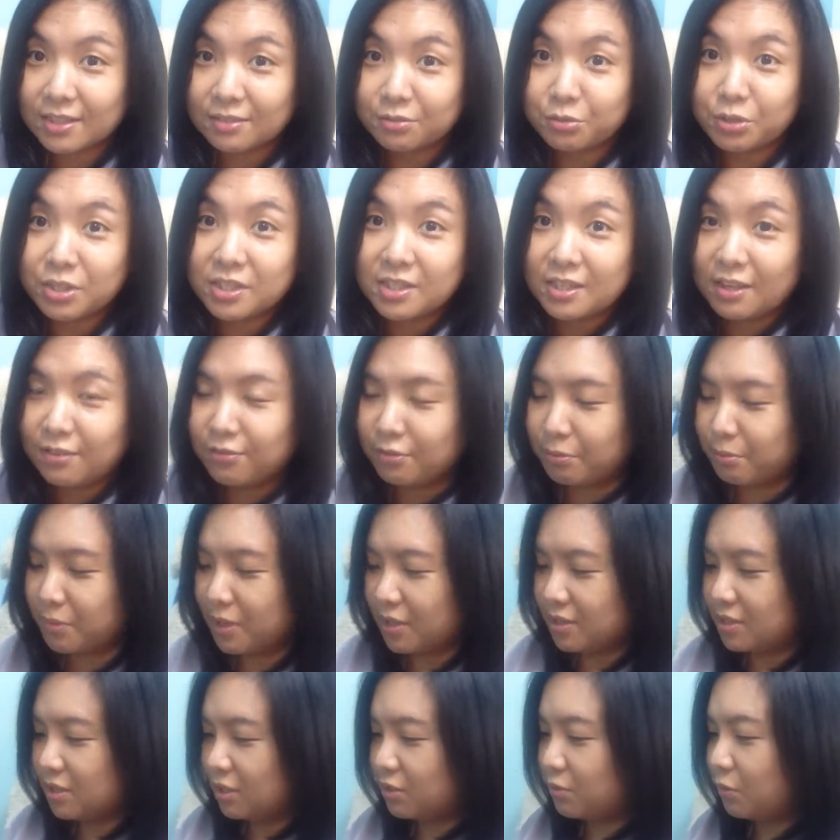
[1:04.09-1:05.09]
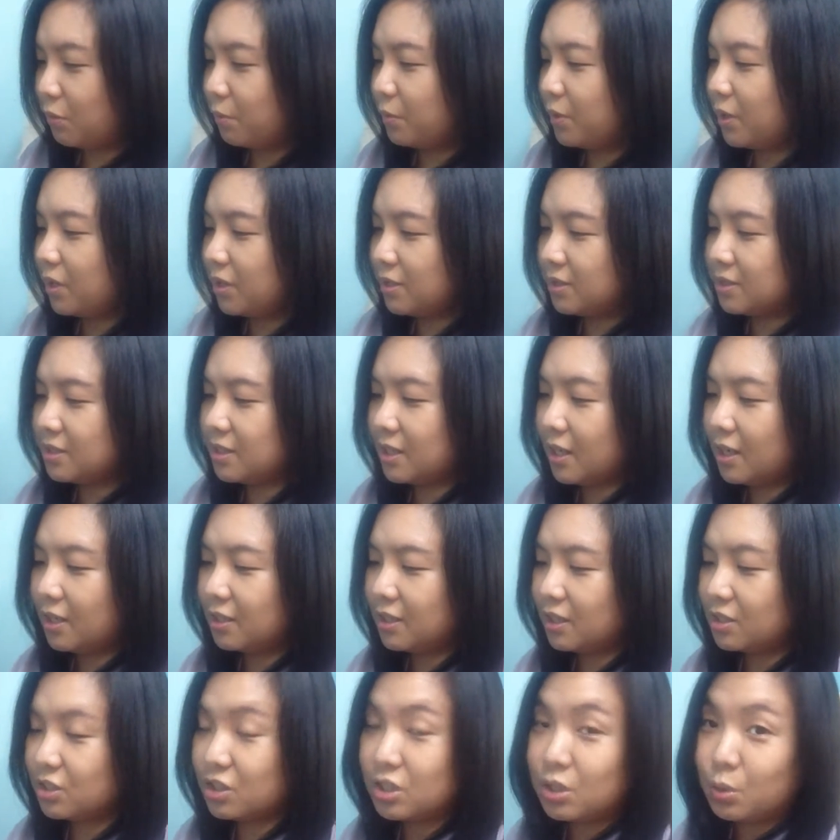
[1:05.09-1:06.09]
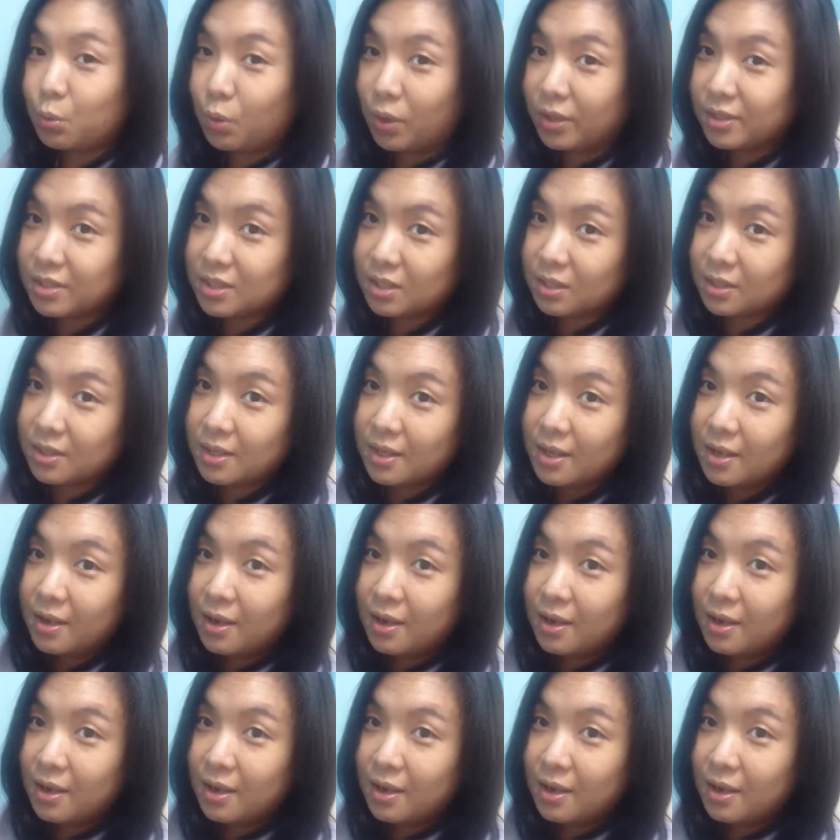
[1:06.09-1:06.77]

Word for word: received a message from her saying that she wanted